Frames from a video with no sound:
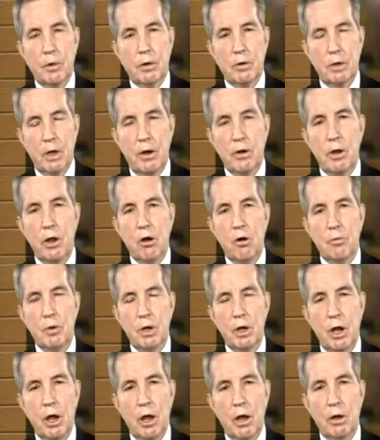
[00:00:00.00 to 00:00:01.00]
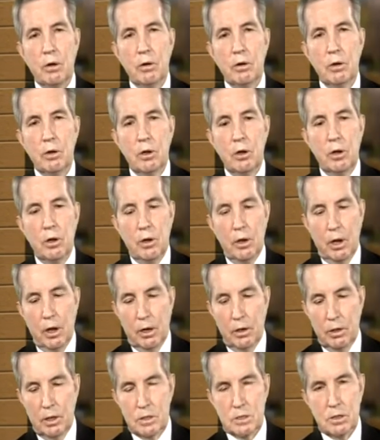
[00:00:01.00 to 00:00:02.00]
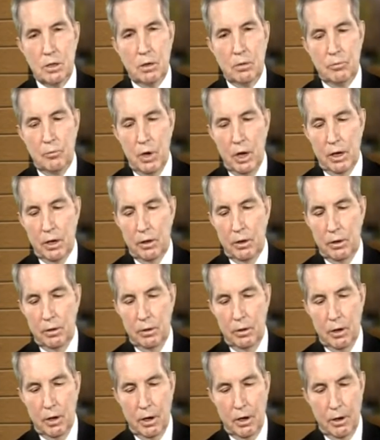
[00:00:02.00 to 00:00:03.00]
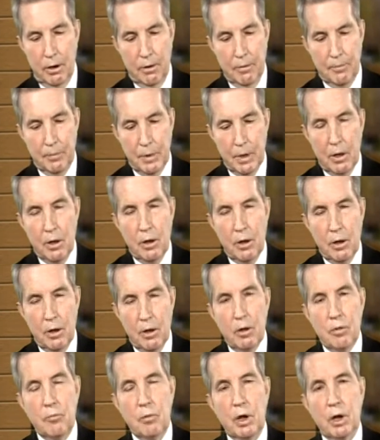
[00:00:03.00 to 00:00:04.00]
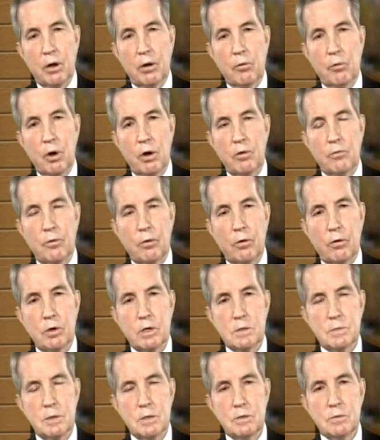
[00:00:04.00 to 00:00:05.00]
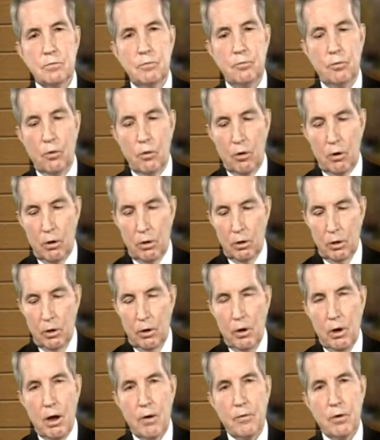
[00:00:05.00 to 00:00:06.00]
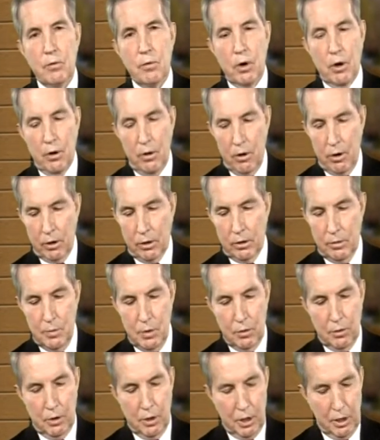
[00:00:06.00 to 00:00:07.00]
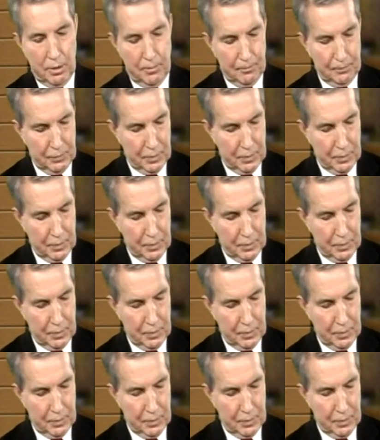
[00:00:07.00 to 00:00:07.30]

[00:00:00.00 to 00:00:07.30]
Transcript: lend a helping hand, and let's all make it a wonderful Christmas for everyone in our community.